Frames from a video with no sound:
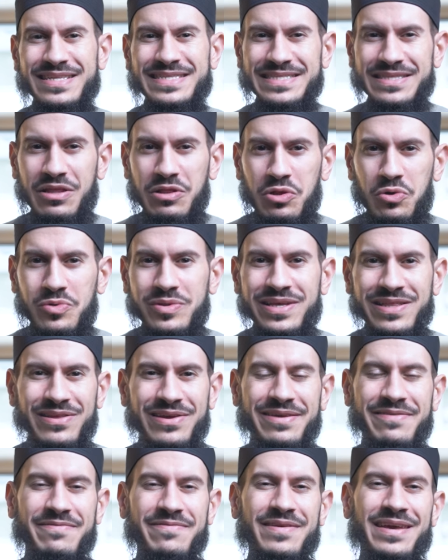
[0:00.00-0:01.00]
It's the lowly
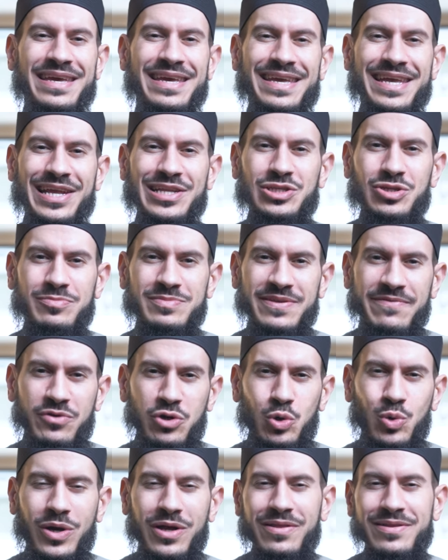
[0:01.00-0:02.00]
life in terms
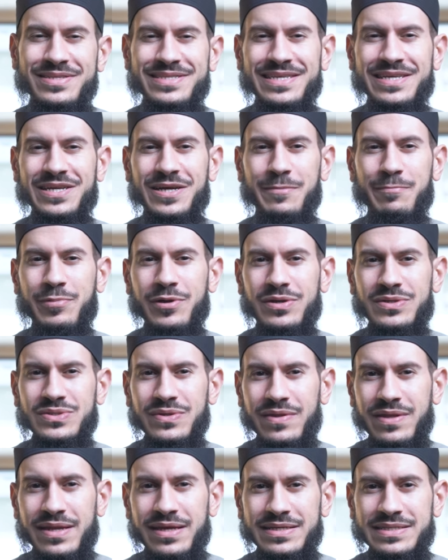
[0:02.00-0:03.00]
of quality compared
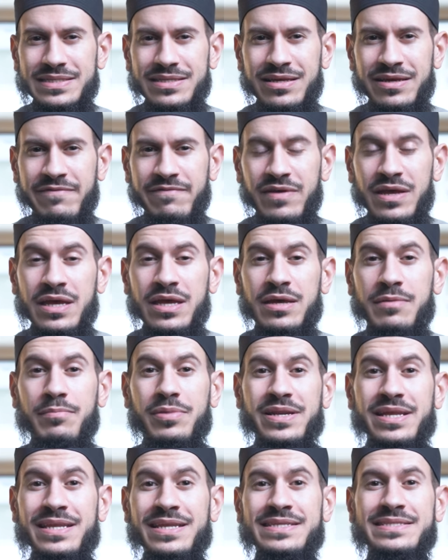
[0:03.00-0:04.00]
to the next life,
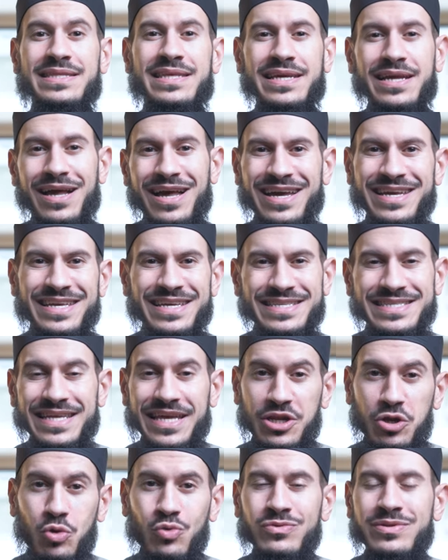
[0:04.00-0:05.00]
but it is the highest
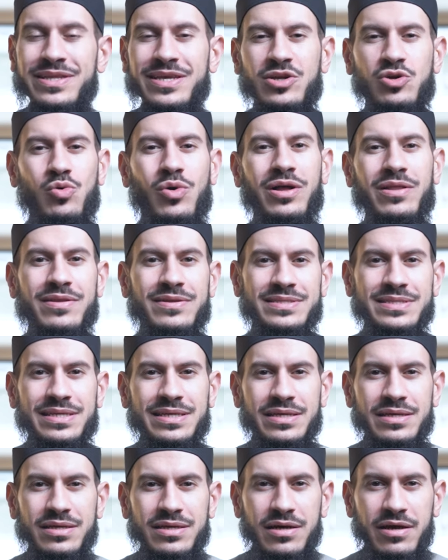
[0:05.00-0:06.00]
and only
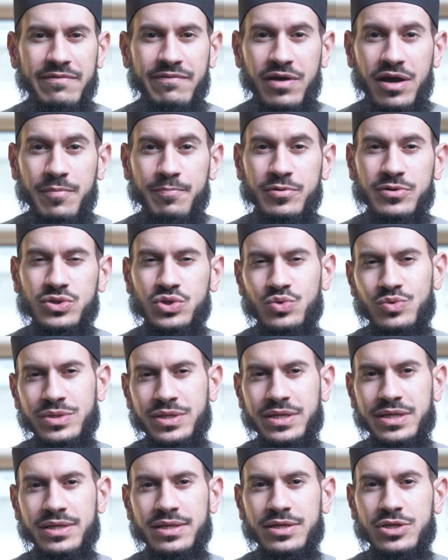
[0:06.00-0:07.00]
quality of
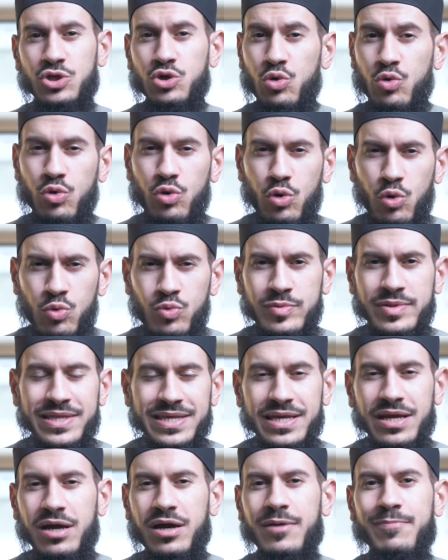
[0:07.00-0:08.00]
opportunity. Your
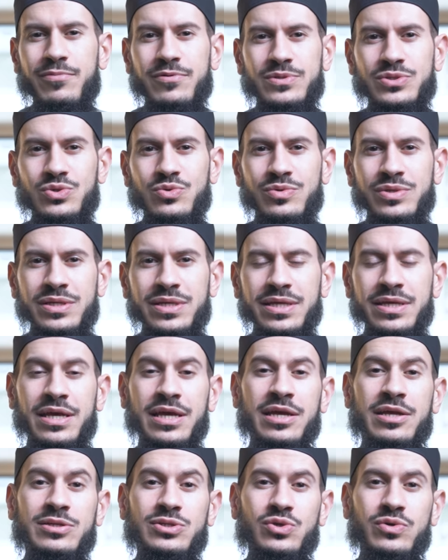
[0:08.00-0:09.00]
only opportunity
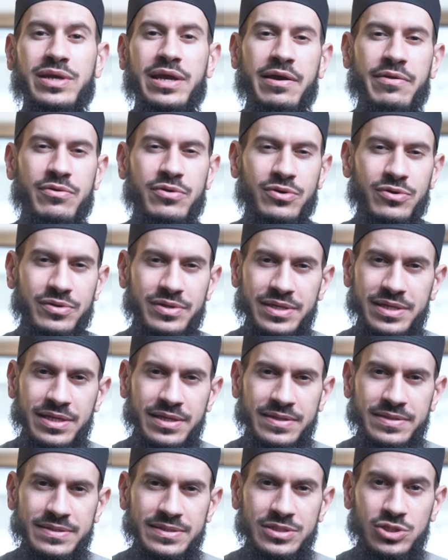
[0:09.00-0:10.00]
to gather good
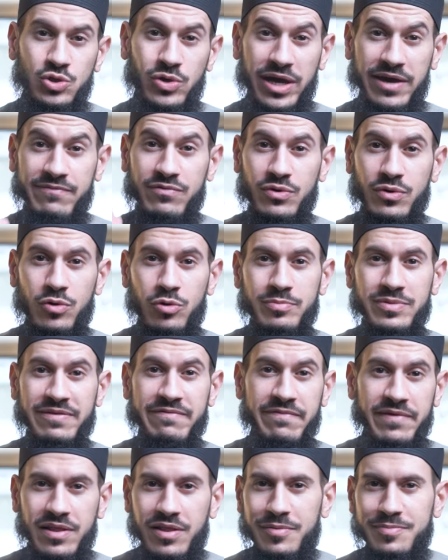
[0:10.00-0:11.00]
deeds, to have your home
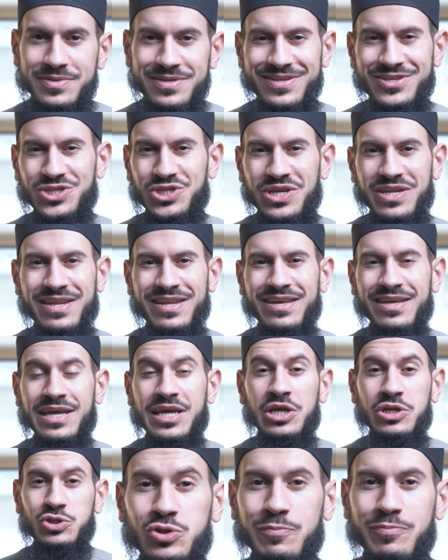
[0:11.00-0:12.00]
developed in Jannah,
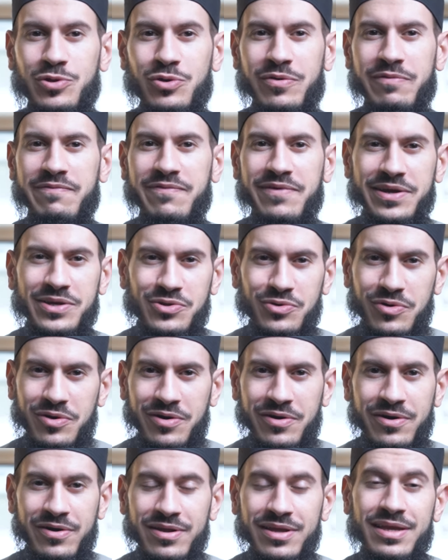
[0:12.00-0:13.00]
to purify your
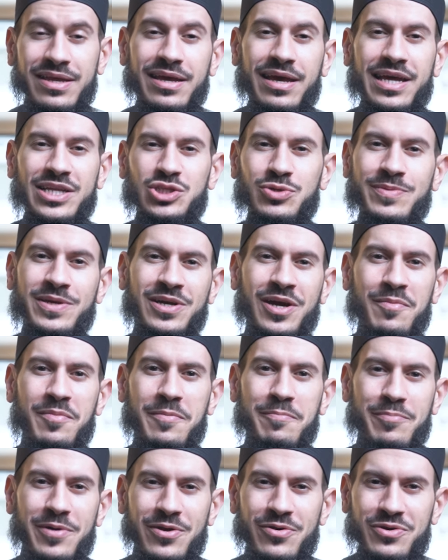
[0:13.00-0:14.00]
heart, and to become
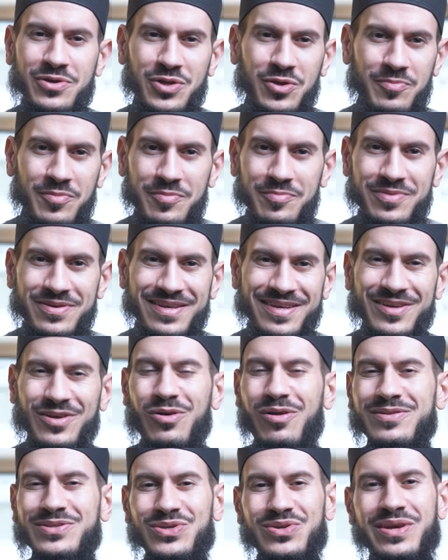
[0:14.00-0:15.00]
a better human being
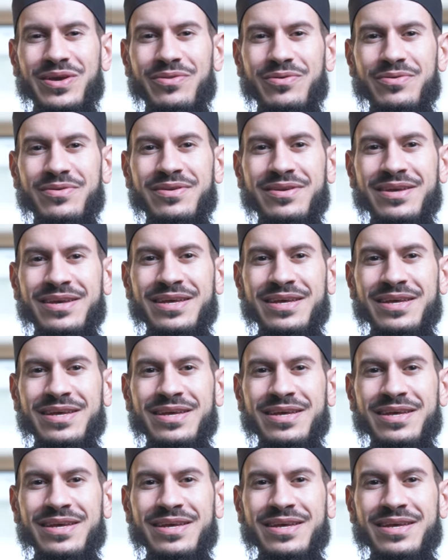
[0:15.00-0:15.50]
altogether.